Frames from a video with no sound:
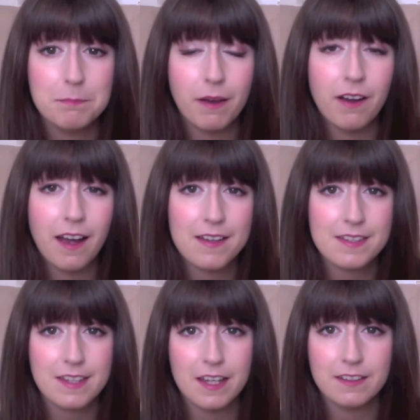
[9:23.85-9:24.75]
But as
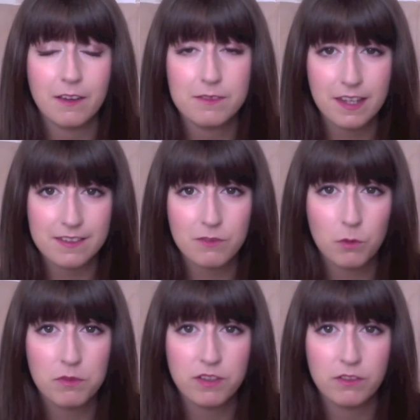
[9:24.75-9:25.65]
I said, since I've not
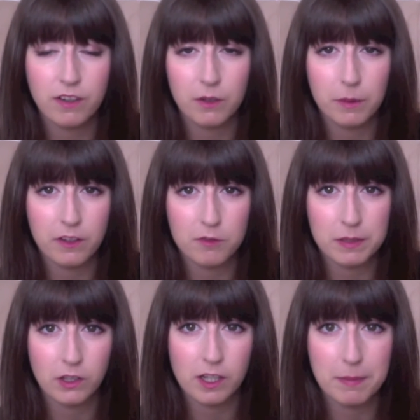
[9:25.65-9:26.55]
been feeling very well and I've been
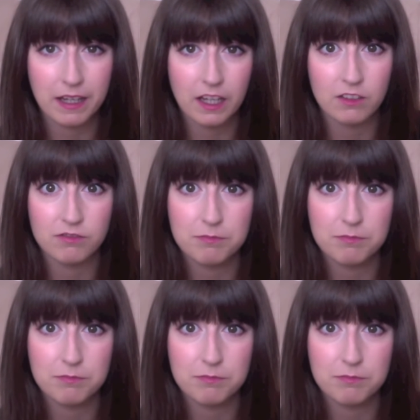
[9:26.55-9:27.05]
looking a bit kind of